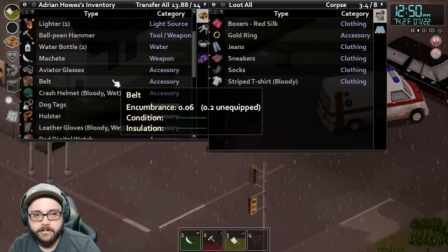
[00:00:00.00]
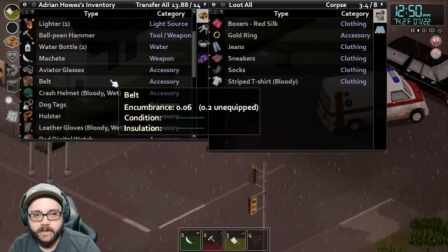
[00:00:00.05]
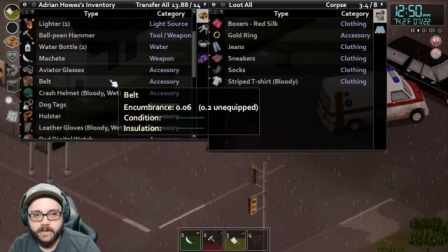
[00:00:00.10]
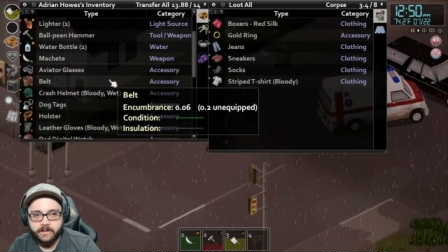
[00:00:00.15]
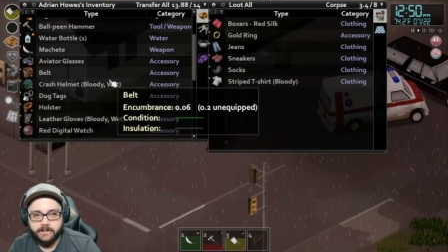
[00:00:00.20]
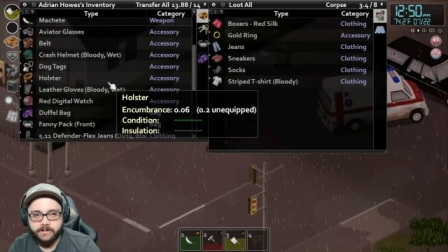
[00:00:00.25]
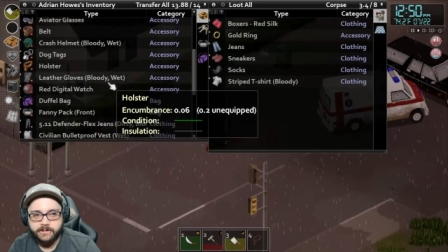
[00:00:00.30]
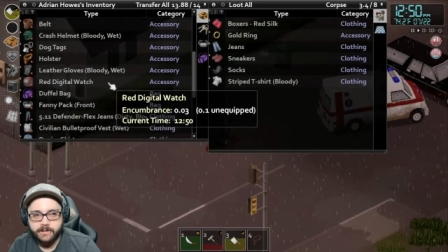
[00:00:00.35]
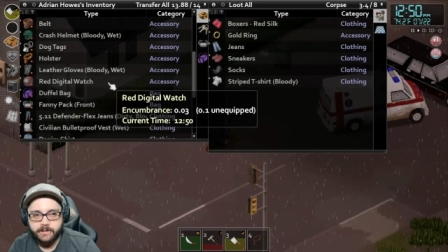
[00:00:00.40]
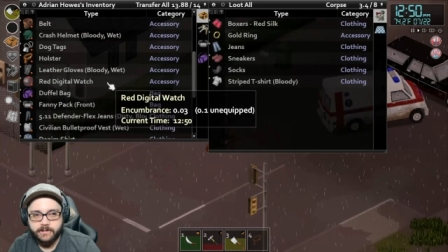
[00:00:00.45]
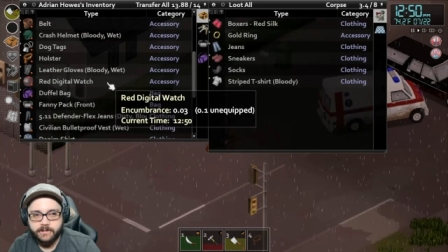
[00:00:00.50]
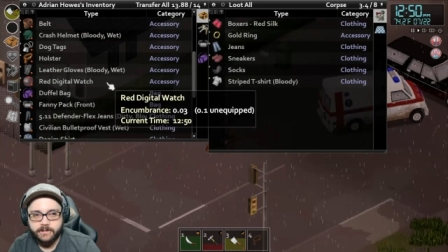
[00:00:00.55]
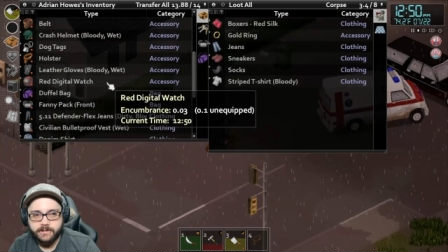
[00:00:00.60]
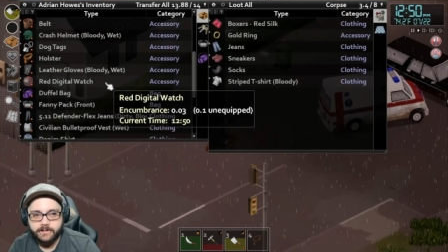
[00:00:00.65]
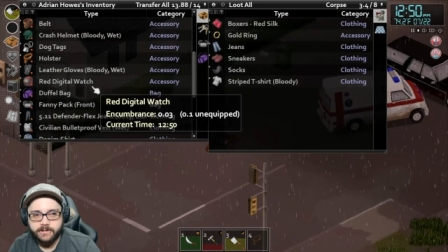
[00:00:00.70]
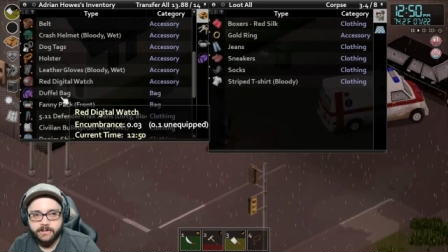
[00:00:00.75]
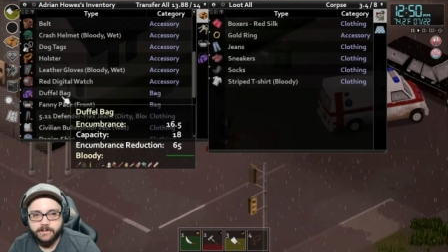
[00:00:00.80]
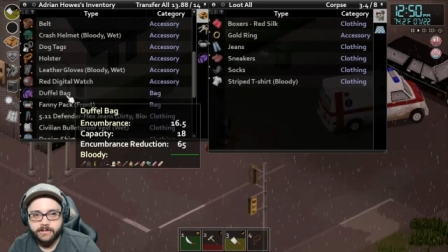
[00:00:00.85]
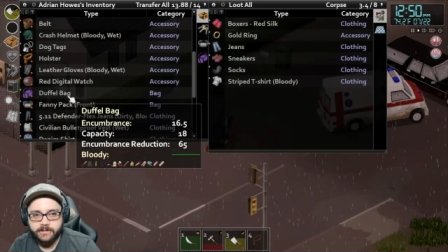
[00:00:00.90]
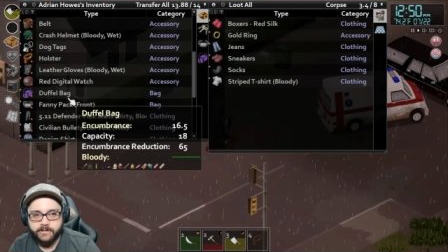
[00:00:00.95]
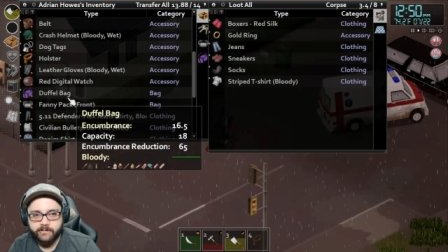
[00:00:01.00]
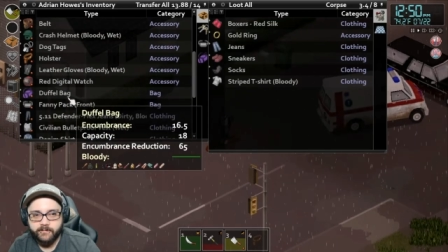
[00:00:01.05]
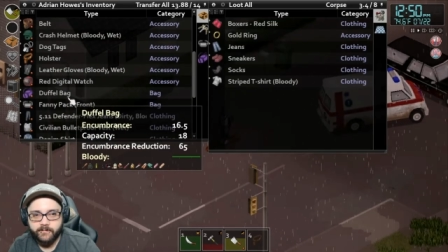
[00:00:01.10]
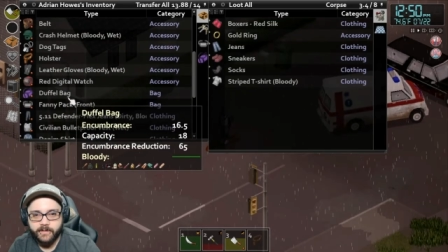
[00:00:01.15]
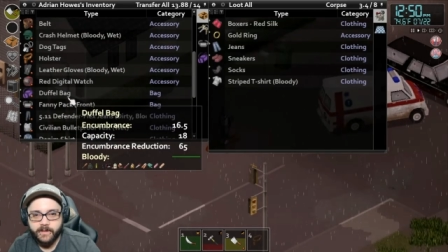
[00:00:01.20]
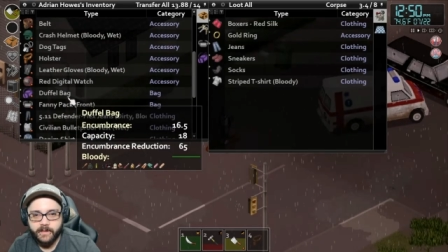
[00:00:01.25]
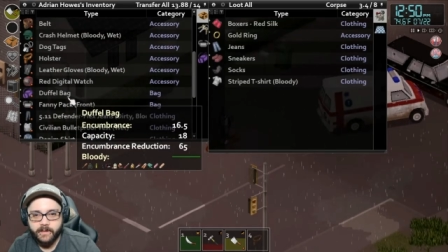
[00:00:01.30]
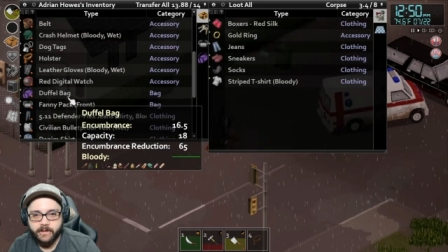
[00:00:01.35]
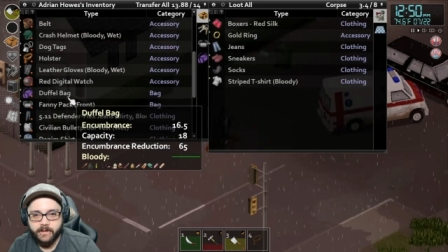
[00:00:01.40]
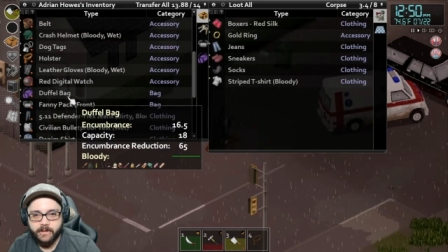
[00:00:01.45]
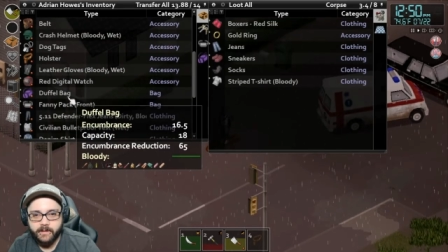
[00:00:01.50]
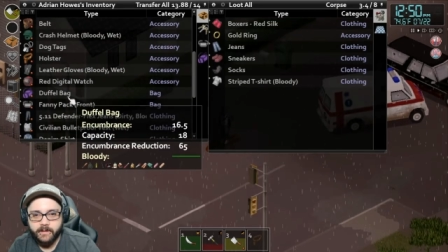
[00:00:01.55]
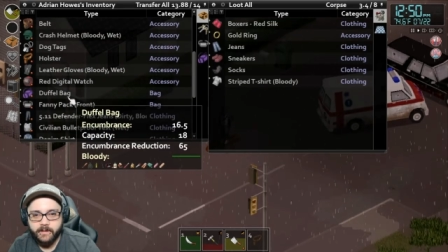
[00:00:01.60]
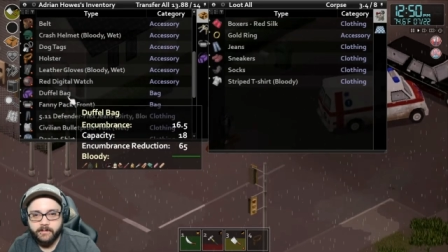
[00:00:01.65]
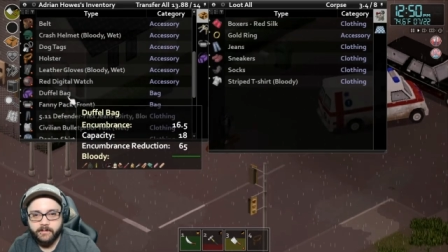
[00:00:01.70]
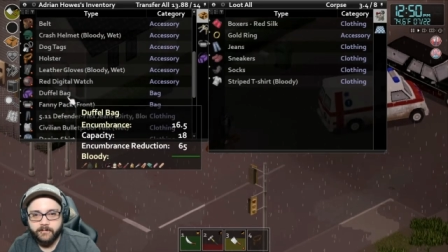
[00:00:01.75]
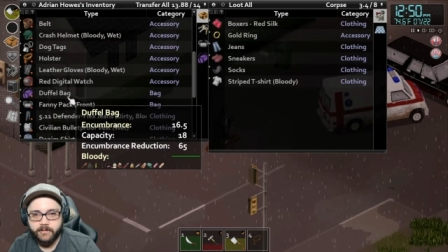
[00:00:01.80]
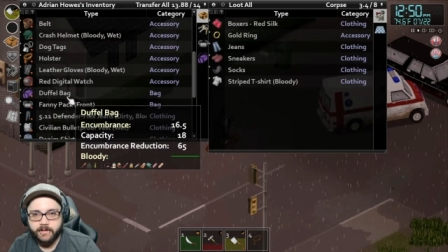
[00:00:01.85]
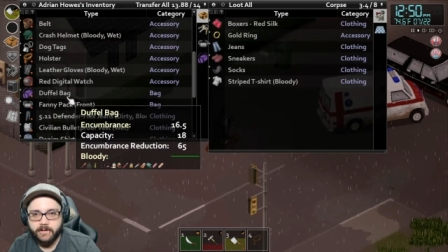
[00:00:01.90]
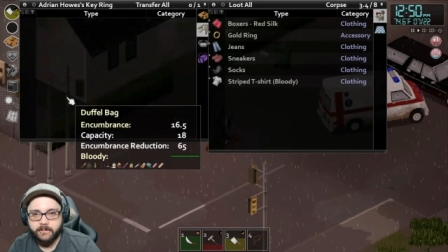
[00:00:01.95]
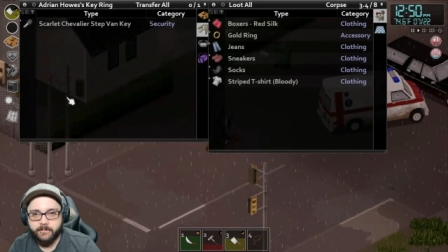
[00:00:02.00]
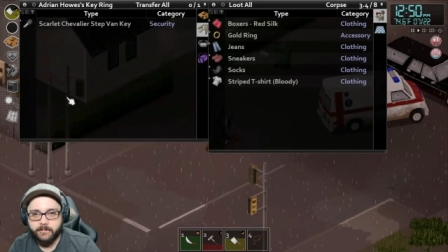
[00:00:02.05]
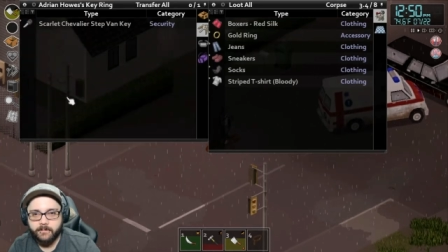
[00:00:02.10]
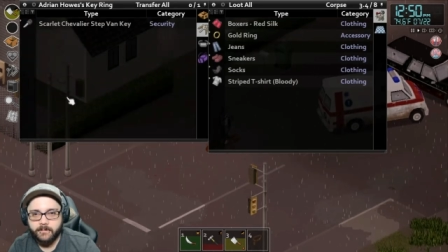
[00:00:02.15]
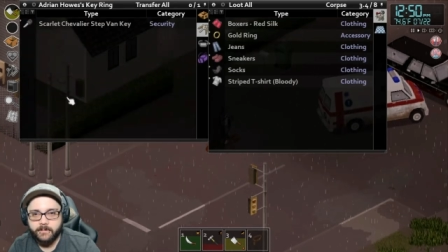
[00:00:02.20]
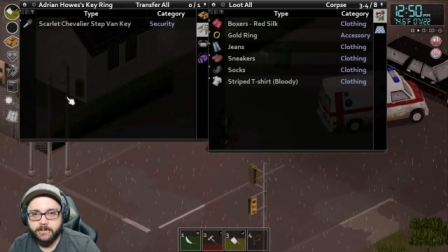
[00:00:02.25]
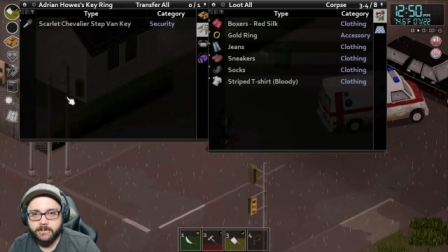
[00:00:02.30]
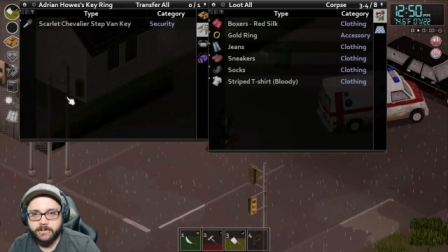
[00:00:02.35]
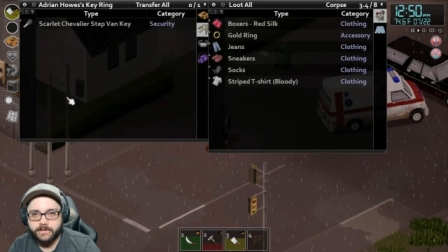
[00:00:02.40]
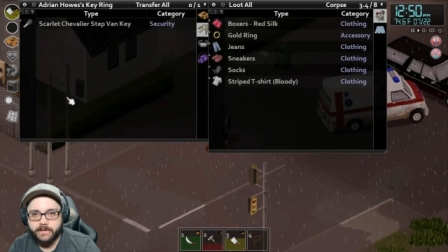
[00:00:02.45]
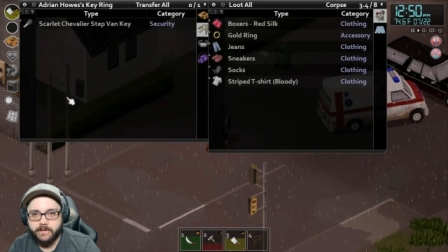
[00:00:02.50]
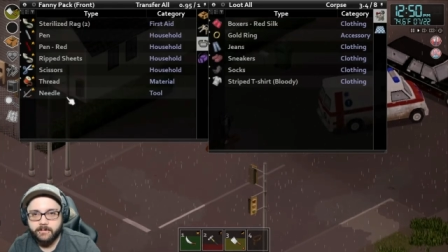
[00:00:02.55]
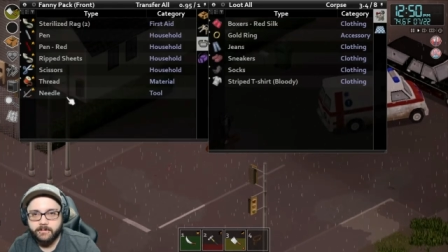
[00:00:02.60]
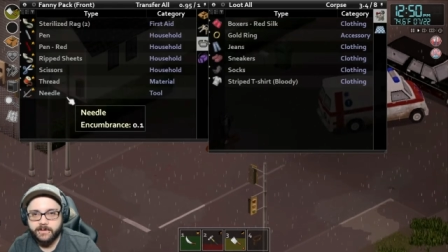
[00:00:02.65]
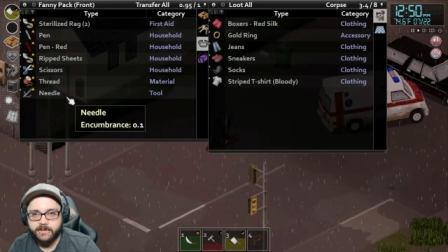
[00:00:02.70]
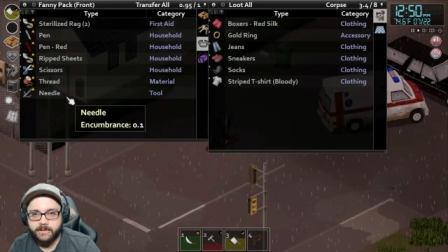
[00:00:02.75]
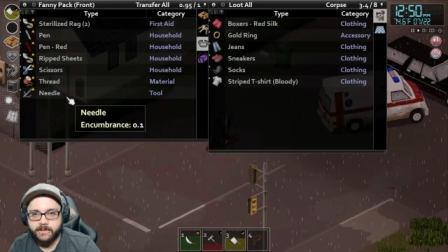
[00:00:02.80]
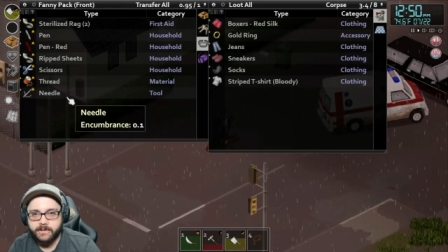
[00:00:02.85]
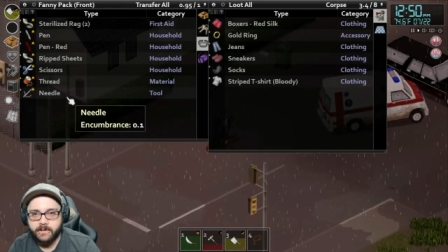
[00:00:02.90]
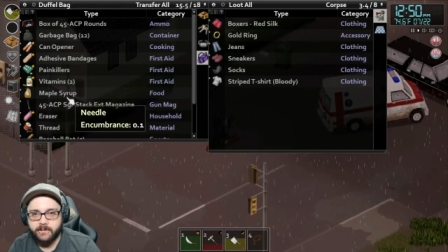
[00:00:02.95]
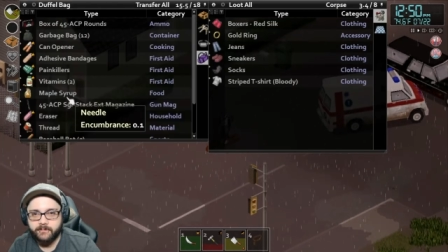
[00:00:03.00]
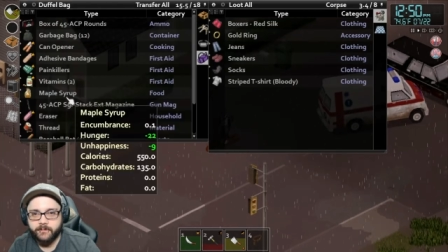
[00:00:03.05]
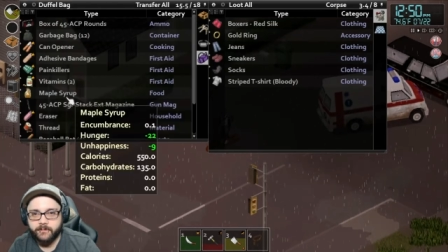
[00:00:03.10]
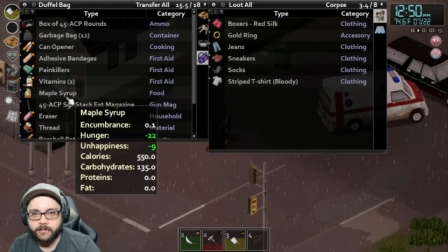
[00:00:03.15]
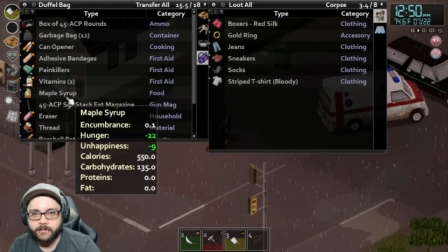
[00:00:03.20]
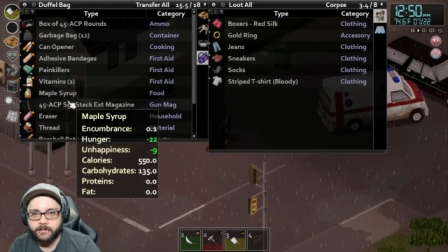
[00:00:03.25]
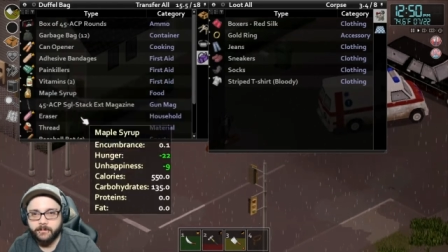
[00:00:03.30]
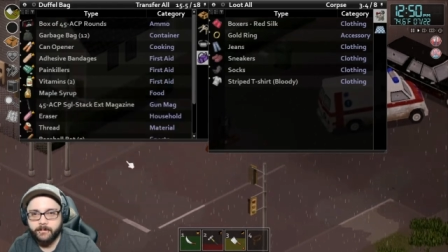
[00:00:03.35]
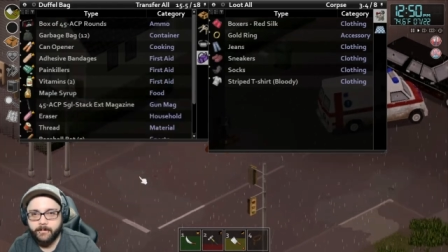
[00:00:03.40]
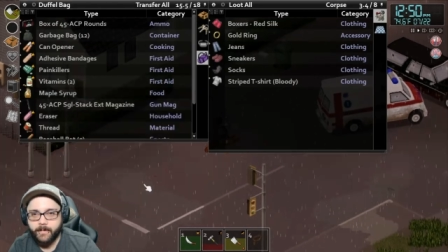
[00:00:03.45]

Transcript: eighteen and sixty-five, yep, same as a duffel.